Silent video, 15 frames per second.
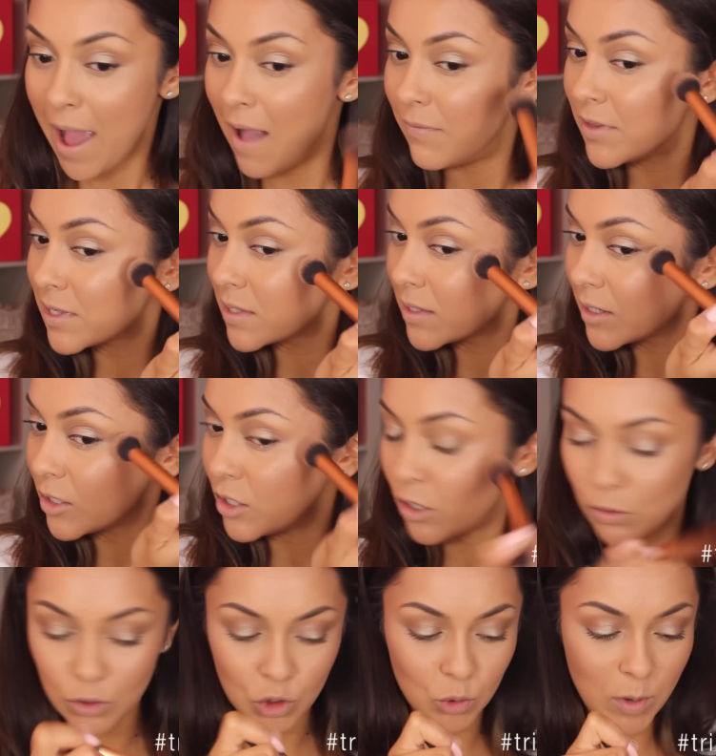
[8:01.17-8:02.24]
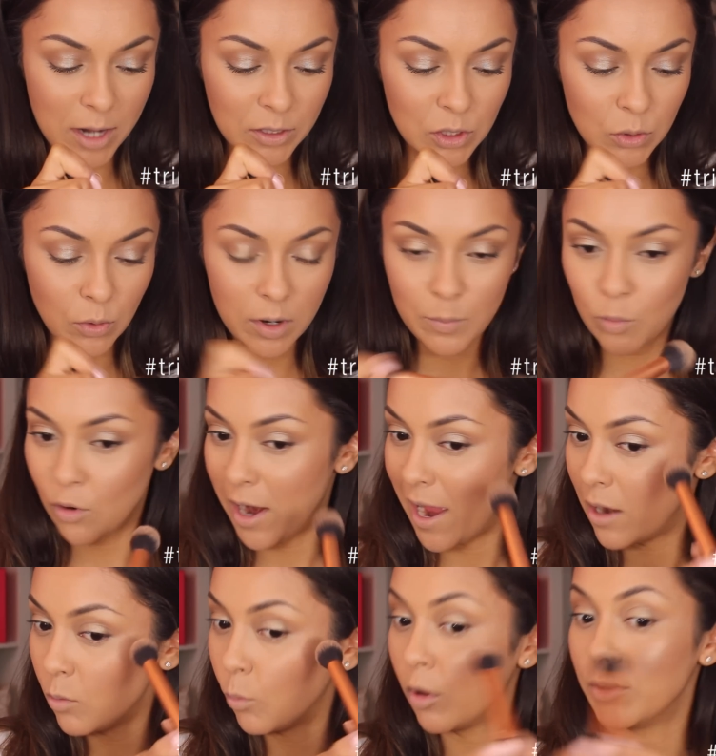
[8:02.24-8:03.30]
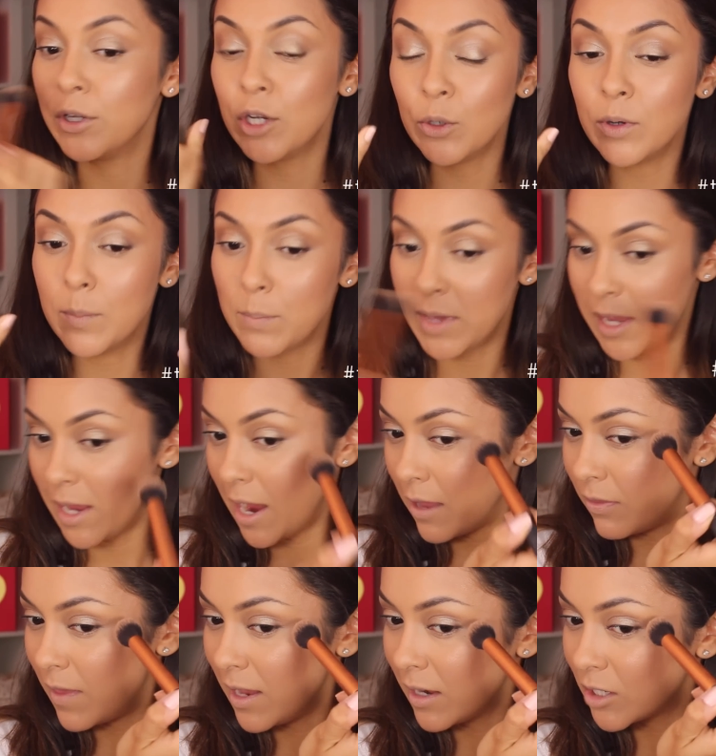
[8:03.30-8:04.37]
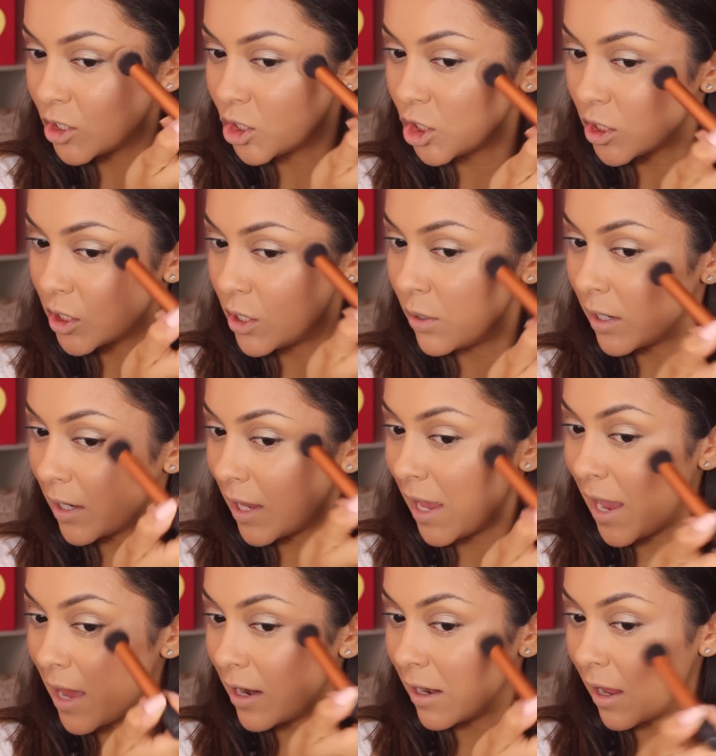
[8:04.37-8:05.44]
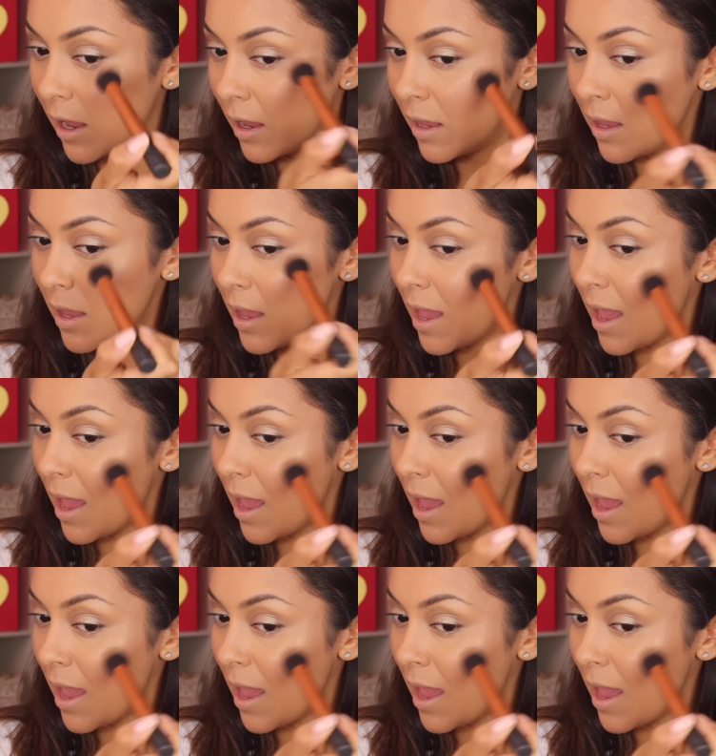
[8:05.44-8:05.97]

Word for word: And this is a new drugstore brand. Well, new to me. I think it's just new to Canada.